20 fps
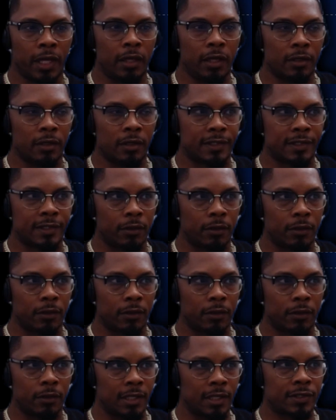You understand what I'm
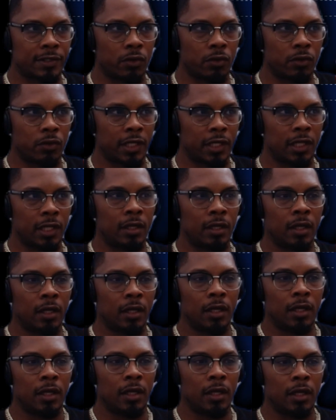saying? So again,
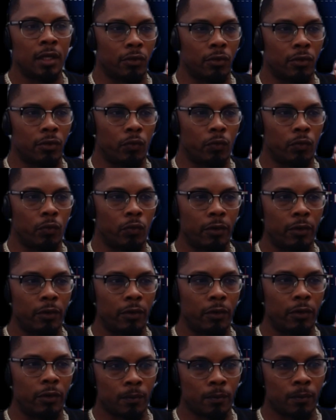here on the 1 hour,